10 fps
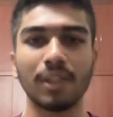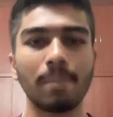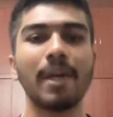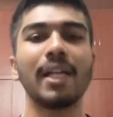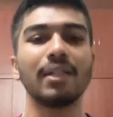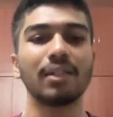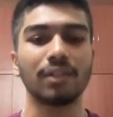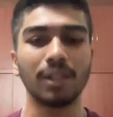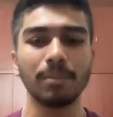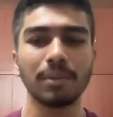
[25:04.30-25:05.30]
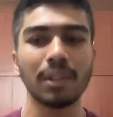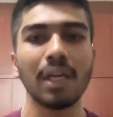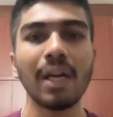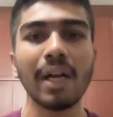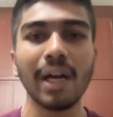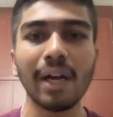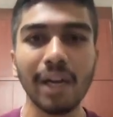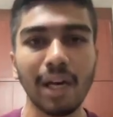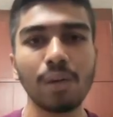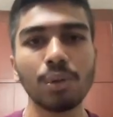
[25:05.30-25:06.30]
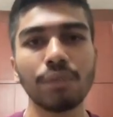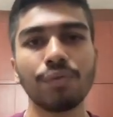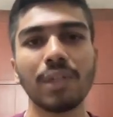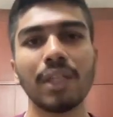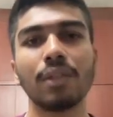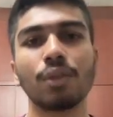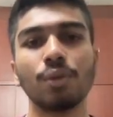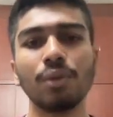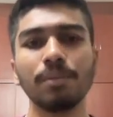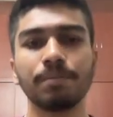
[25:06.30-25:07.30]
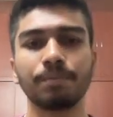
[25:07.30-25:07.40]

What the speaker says: compiling the scripts. And now if we run the code,